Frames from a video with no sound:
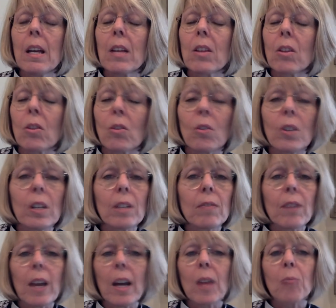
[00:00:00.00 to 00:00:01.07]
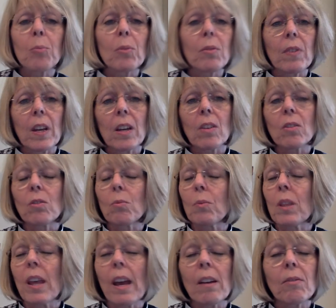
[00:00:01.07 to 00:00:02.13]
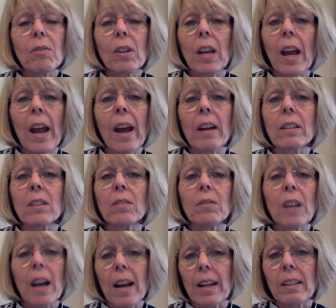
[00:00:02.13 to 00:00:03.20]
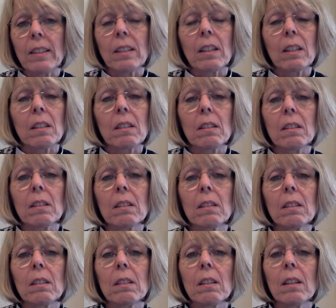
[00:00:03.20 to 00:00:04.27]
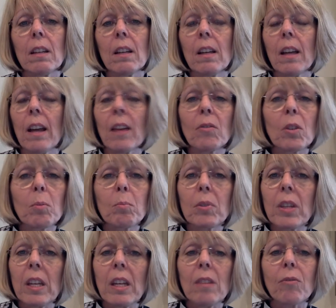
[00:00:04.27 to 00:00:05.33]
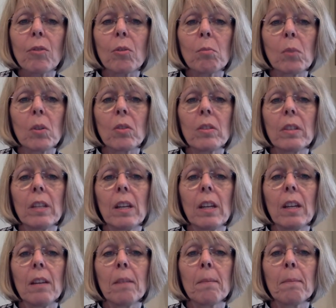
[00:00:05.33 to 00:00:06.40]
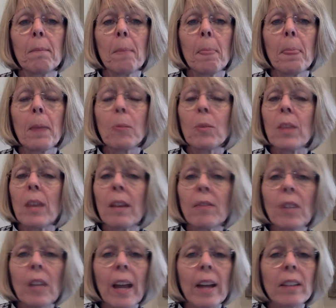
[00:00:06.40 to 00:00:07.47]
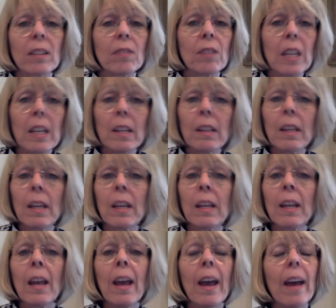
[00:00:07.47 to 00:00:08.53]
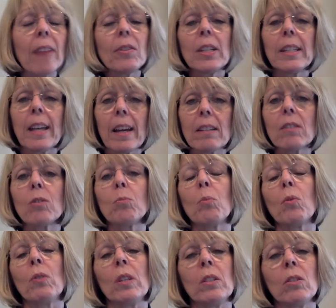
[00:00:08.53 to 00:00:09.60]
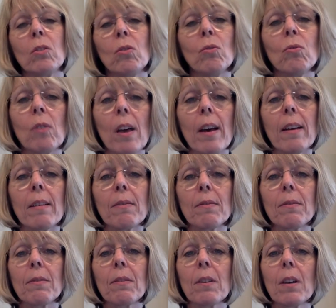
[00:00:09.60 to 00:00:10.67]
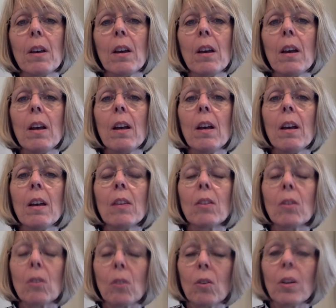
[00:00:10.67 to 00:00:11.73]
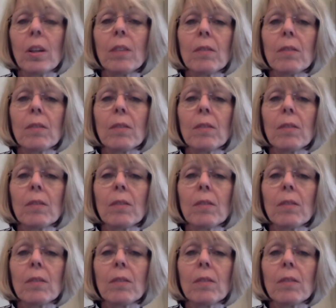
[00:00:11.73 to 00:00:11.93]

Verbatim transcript: The glory of God prevails with every act of kindness, every plea for mercy, with every act of healing, every testimony to new life. The glory